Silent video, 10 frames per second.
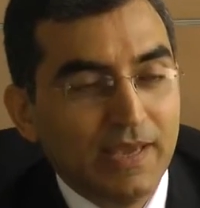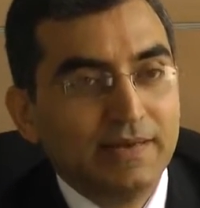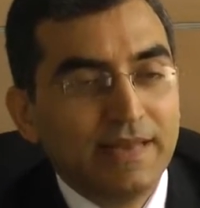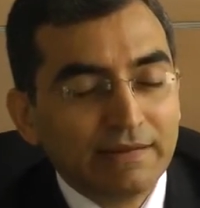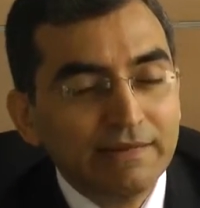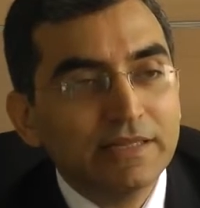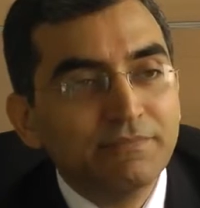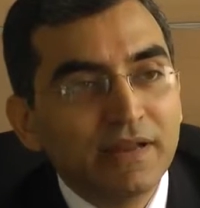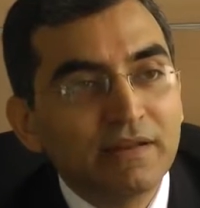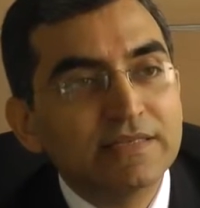Tackling the
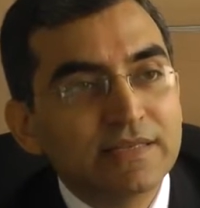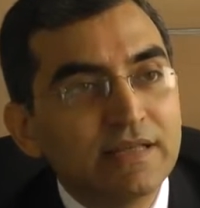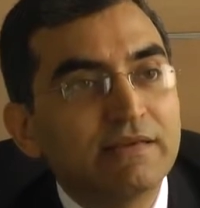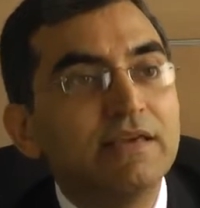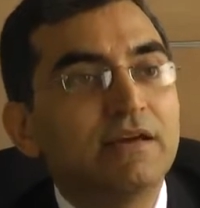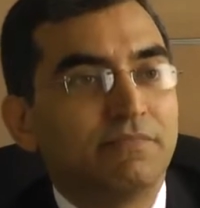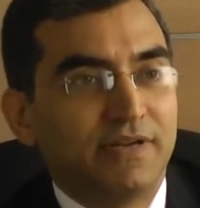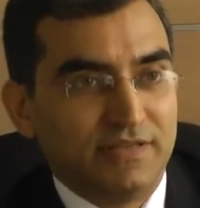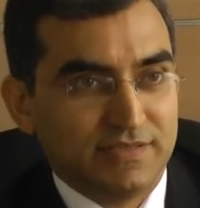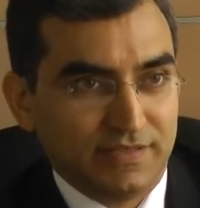barriers is the key
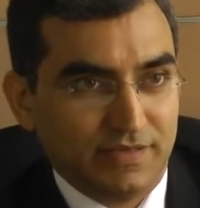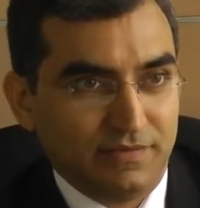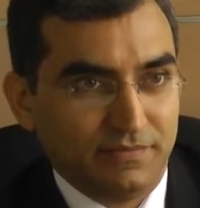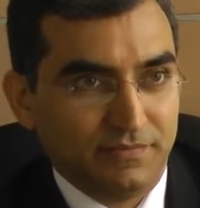competency,